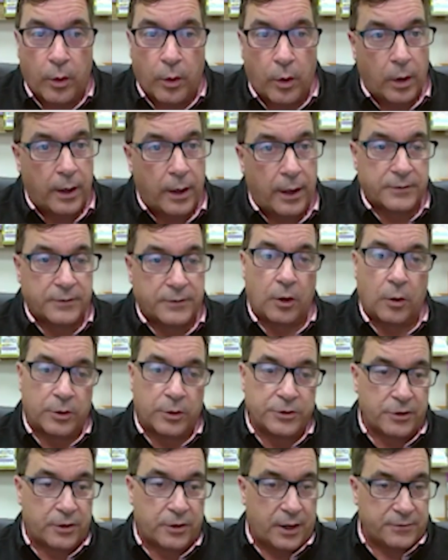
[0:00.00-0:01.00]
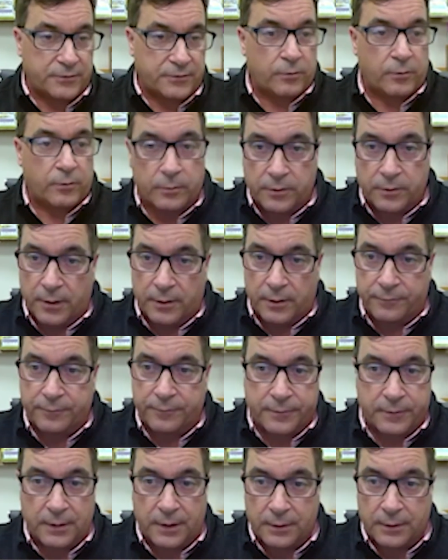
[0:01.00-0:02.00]
as always, you guys have
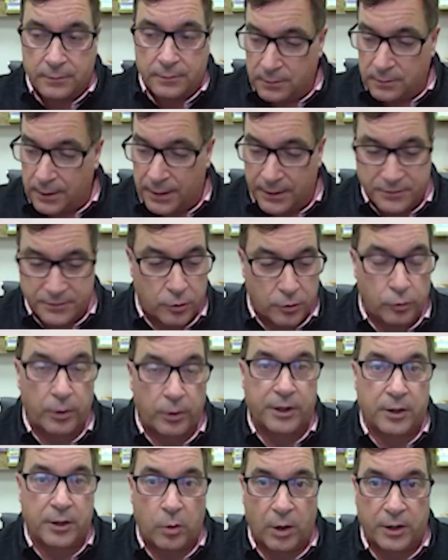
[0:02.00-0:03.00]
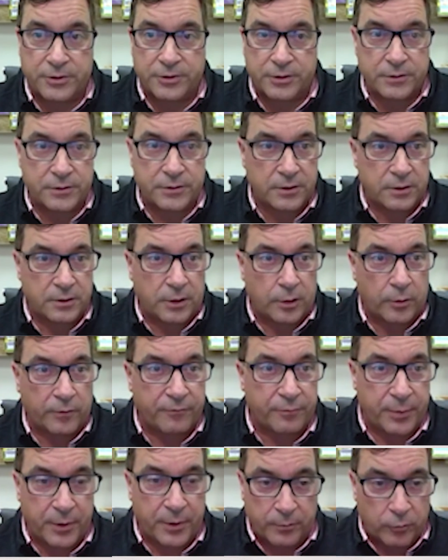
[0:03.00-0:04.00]
asked great questions.
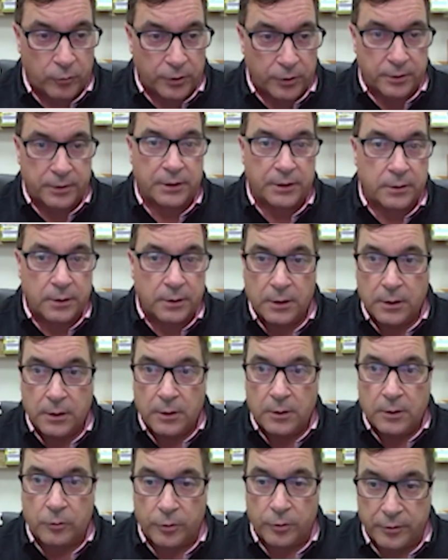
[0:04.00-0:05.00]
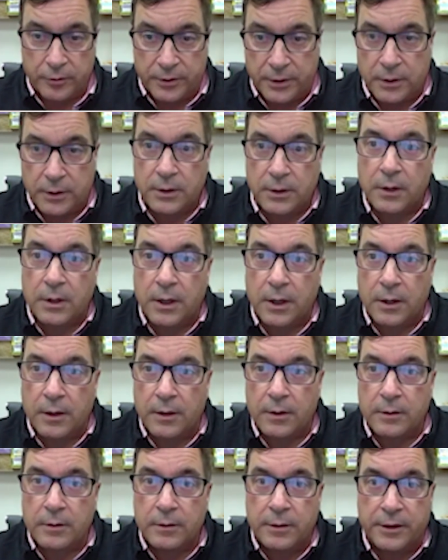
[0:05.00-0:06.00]
Have been really
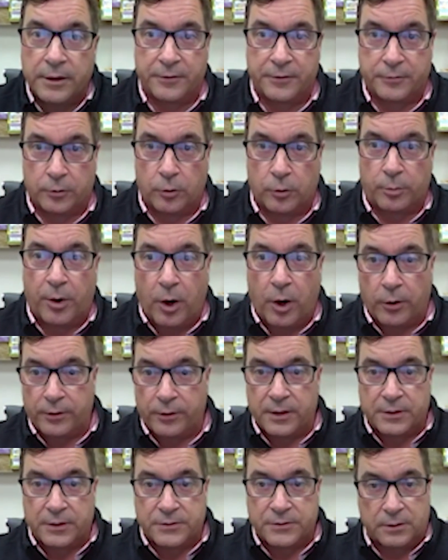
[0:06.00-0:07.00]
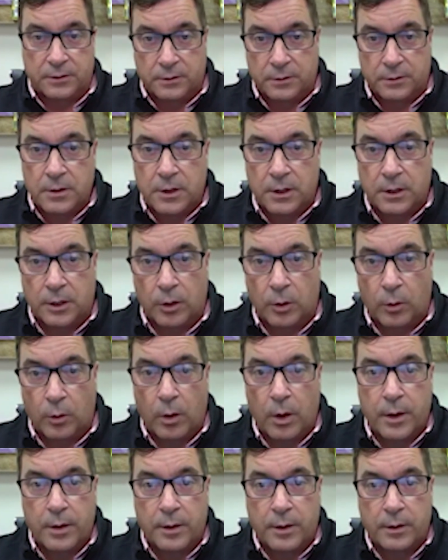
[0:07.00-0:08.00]
an integral part of this, and
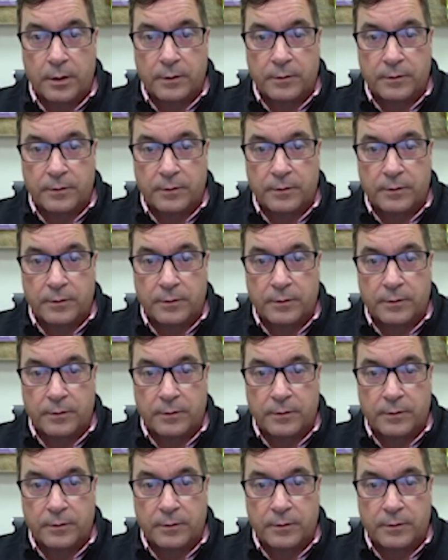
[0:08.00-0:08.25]
the